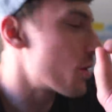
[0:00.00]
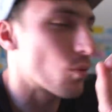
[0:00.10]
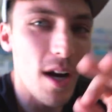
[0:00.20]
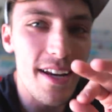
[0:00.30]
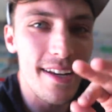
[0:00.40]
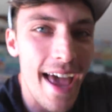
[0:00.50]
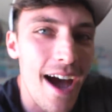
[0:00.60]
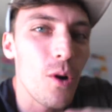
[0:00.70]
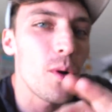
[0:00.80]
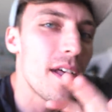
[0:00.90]
Right
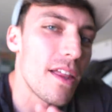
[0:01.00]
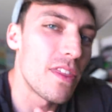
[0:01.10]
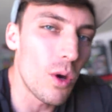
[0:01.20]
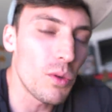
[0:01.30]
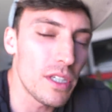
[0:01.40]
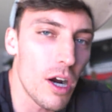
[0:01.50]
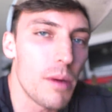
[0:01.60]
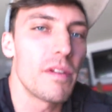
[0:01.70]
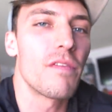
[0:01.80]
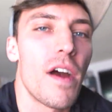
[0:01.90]
now, the only
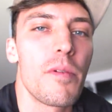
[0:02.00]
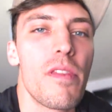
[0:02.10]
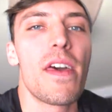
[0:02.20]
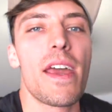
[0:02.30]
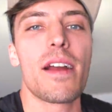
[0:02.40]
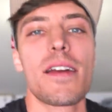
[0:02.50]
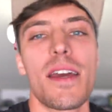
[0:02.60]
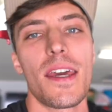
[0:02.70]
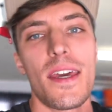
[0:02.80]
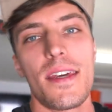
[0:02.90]
carbon fiber there
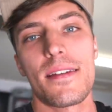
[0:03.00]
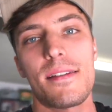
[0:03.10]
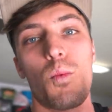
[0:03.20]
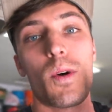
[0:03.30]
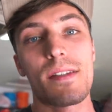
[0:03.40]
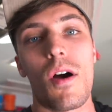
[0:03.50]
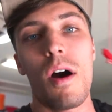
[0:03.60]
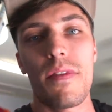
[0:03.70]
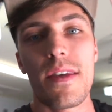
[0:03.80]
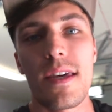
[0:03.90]
is what's
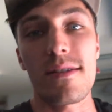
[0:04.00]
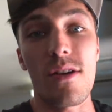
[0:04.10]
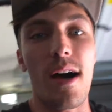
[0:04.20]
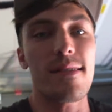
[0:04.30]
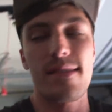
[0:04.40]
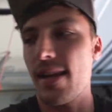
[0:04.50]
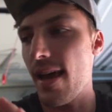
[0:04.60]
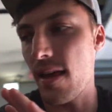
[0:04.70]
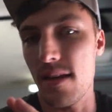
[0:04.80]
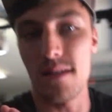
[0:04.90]
on the exhaust,
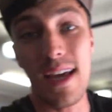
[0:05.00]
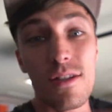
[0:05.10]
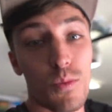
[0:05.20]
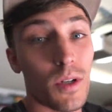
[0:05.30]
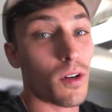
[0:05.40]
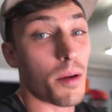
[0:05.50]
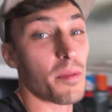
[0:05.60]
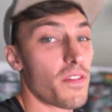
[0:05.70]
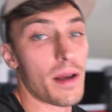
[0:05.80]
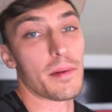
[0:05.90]
and that's real
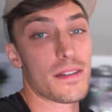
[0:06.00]
carbon fiber.